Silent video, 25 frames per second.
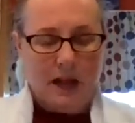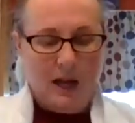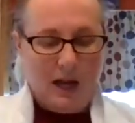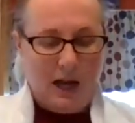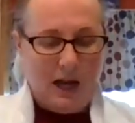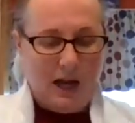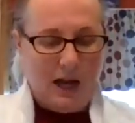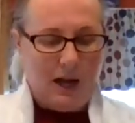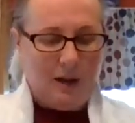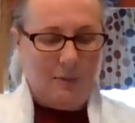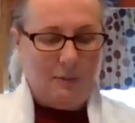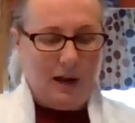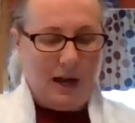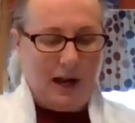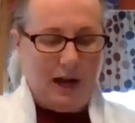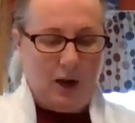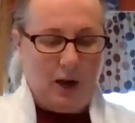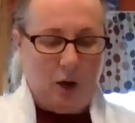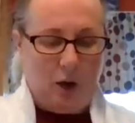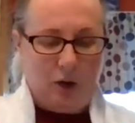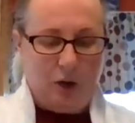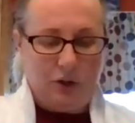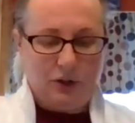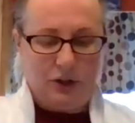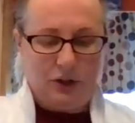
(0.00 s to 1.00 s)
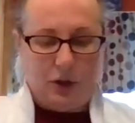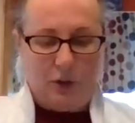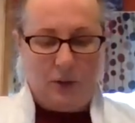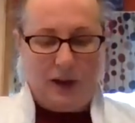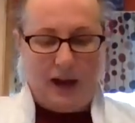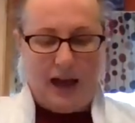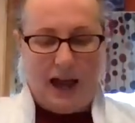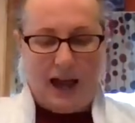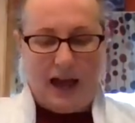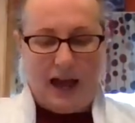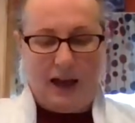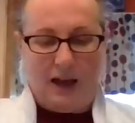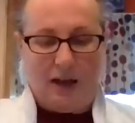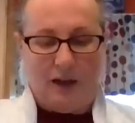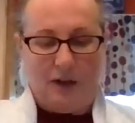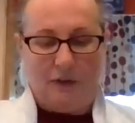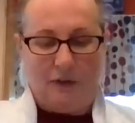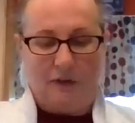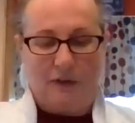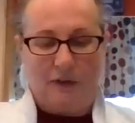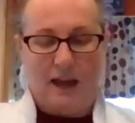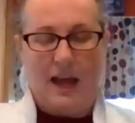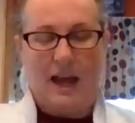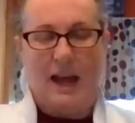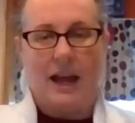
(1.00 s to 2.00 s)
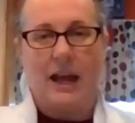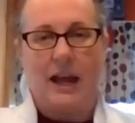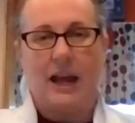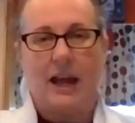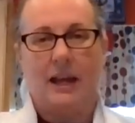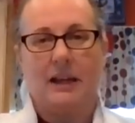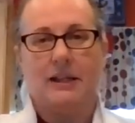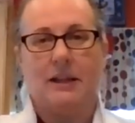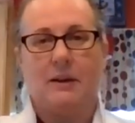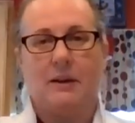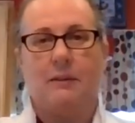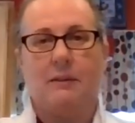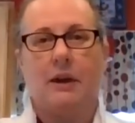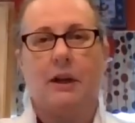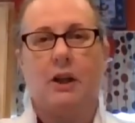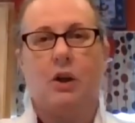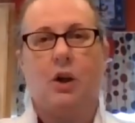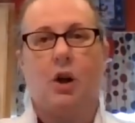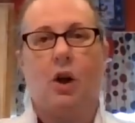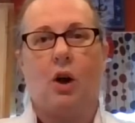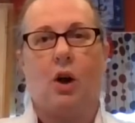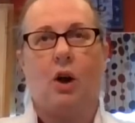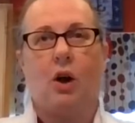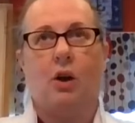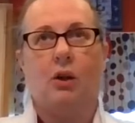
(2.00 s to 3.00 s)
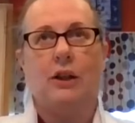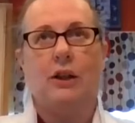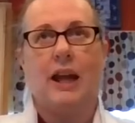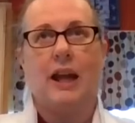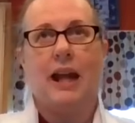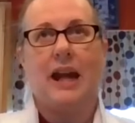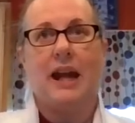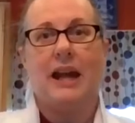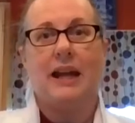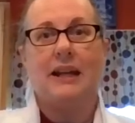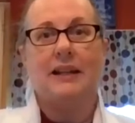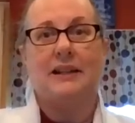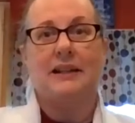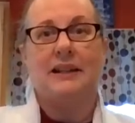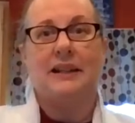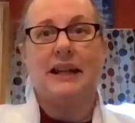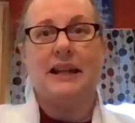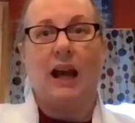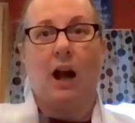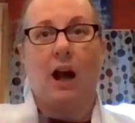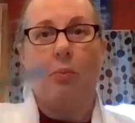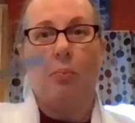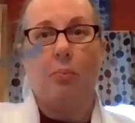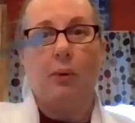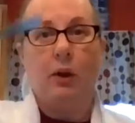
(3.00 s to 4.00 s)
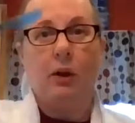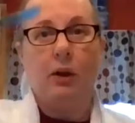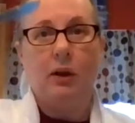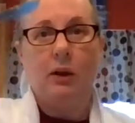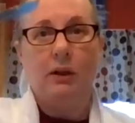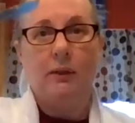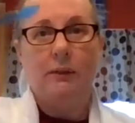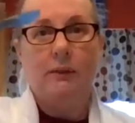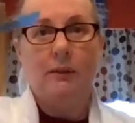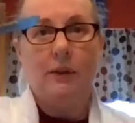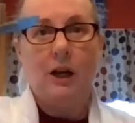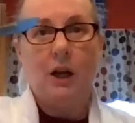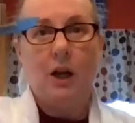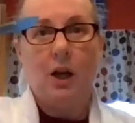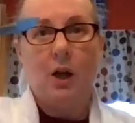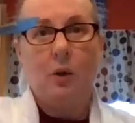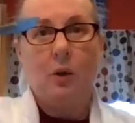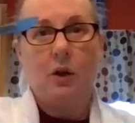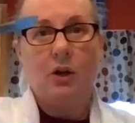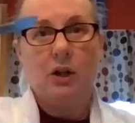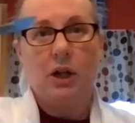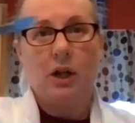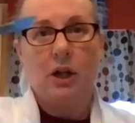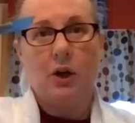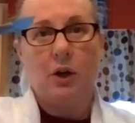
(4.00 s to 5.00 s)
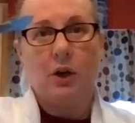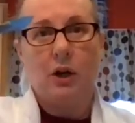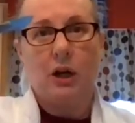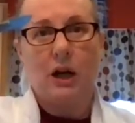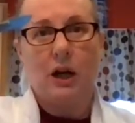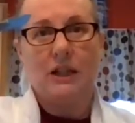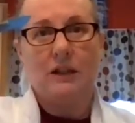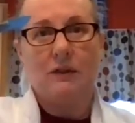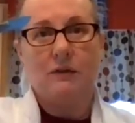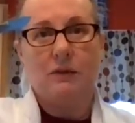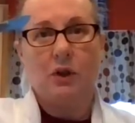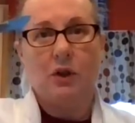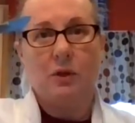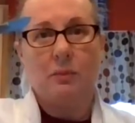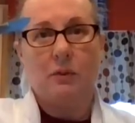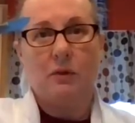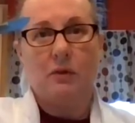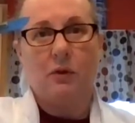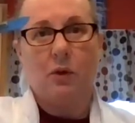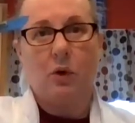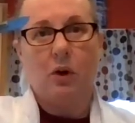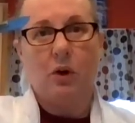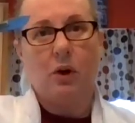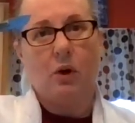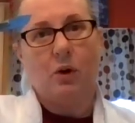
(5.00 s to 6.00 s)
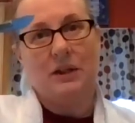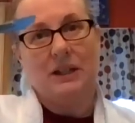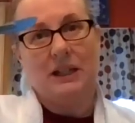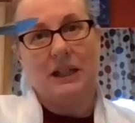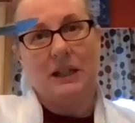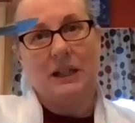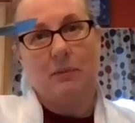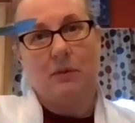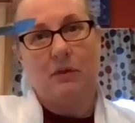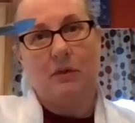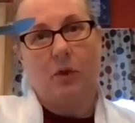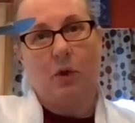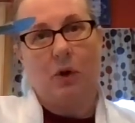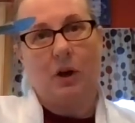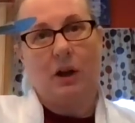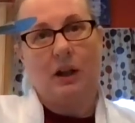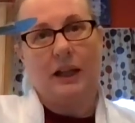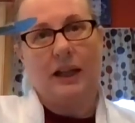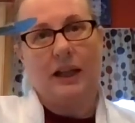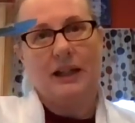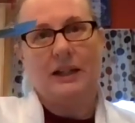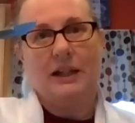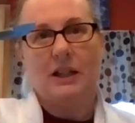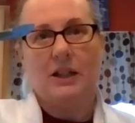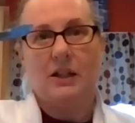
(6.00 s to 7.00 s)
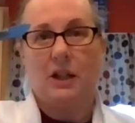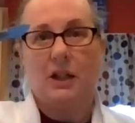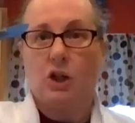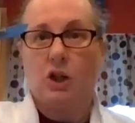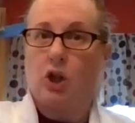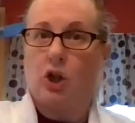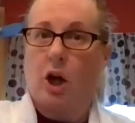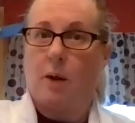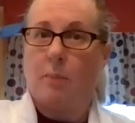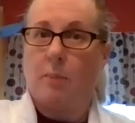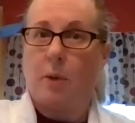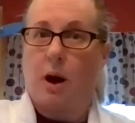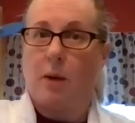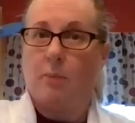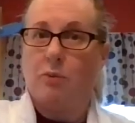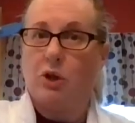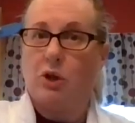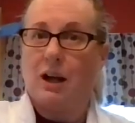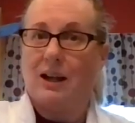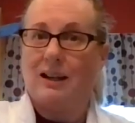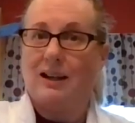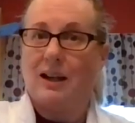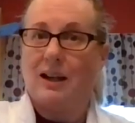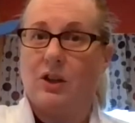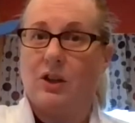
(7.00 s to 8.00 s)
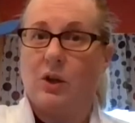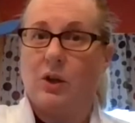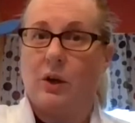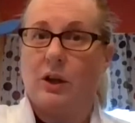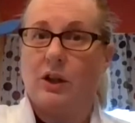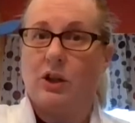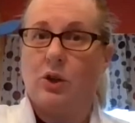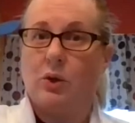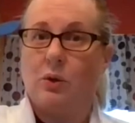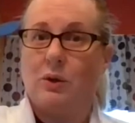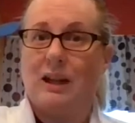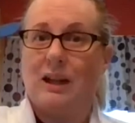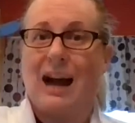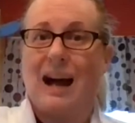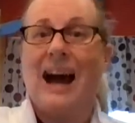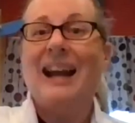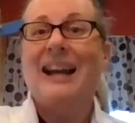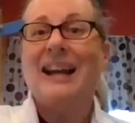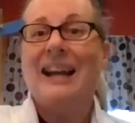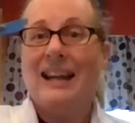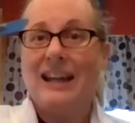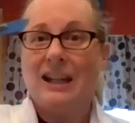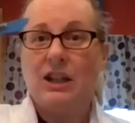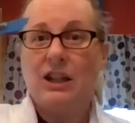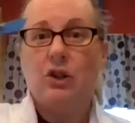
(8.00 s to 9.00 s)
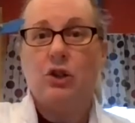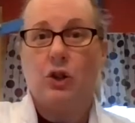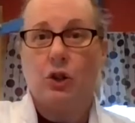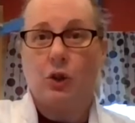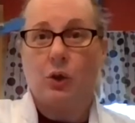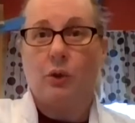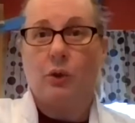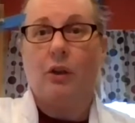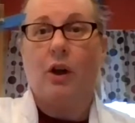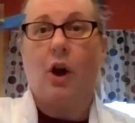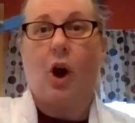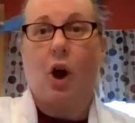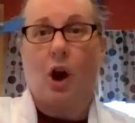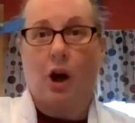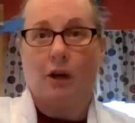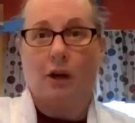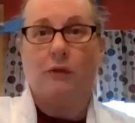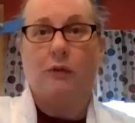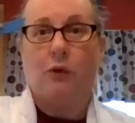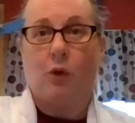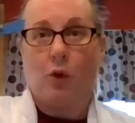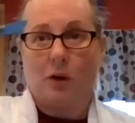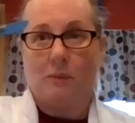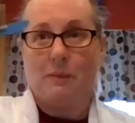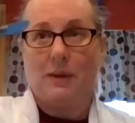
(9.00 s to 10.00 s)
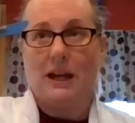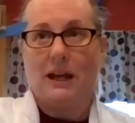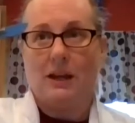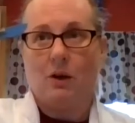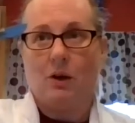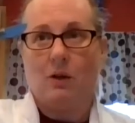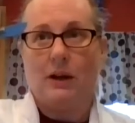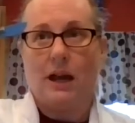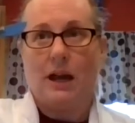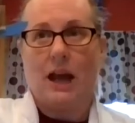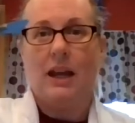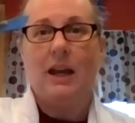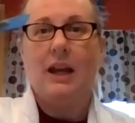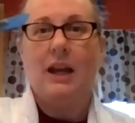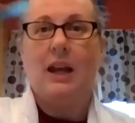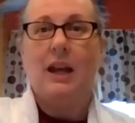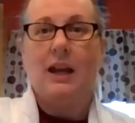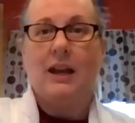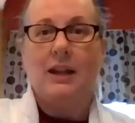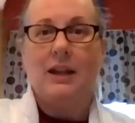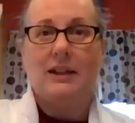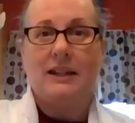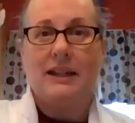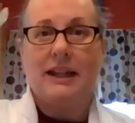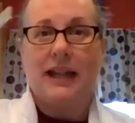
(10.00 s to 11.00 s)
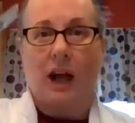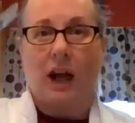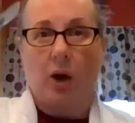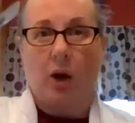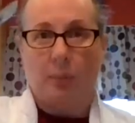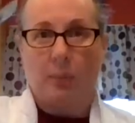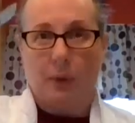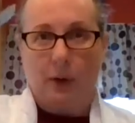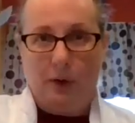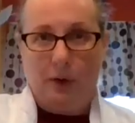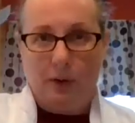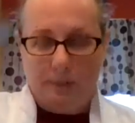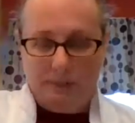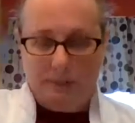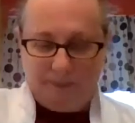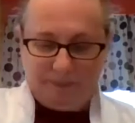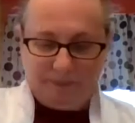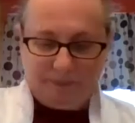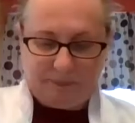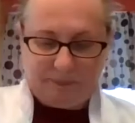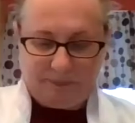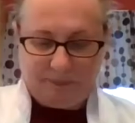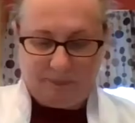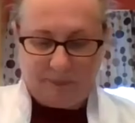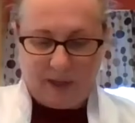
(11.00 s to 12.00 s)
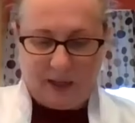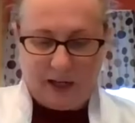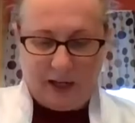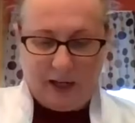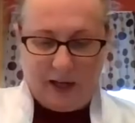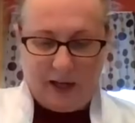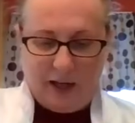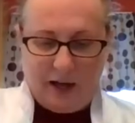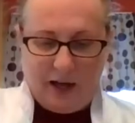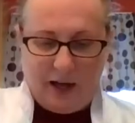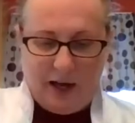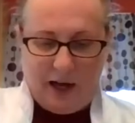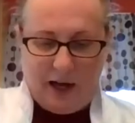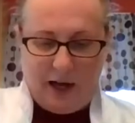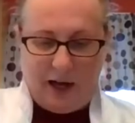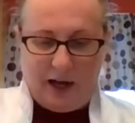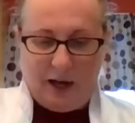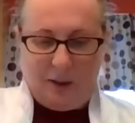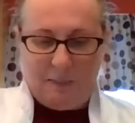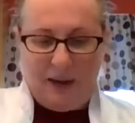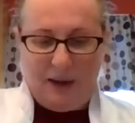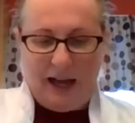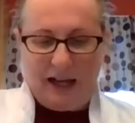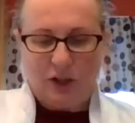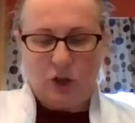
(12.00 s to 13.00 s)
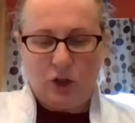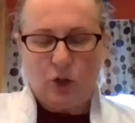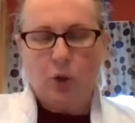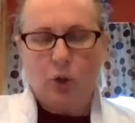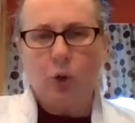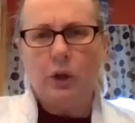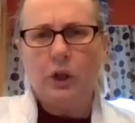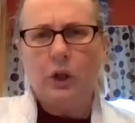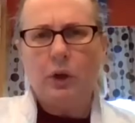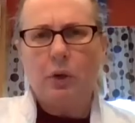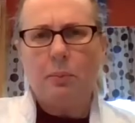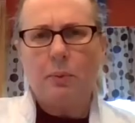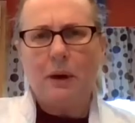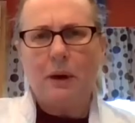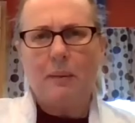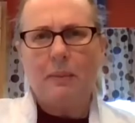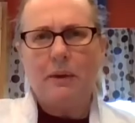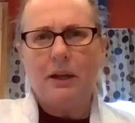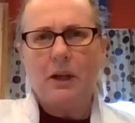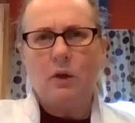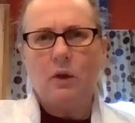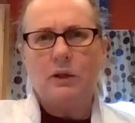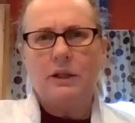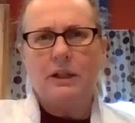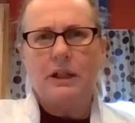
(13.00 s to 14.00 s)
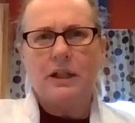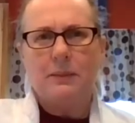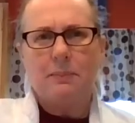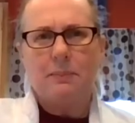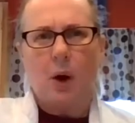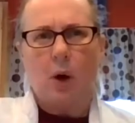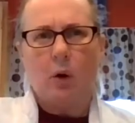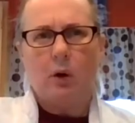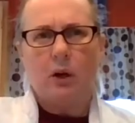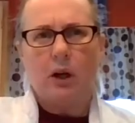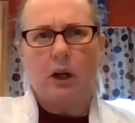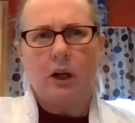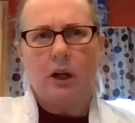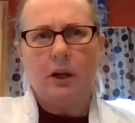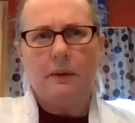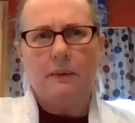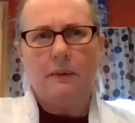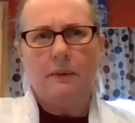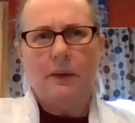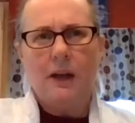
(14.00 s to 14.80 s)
I also have something called a scalpel, which I know you guys have used before or seen before at least. It's a sharp object going to cut into the heart for me, okay? Scalpel. At school, you would probably use this poker.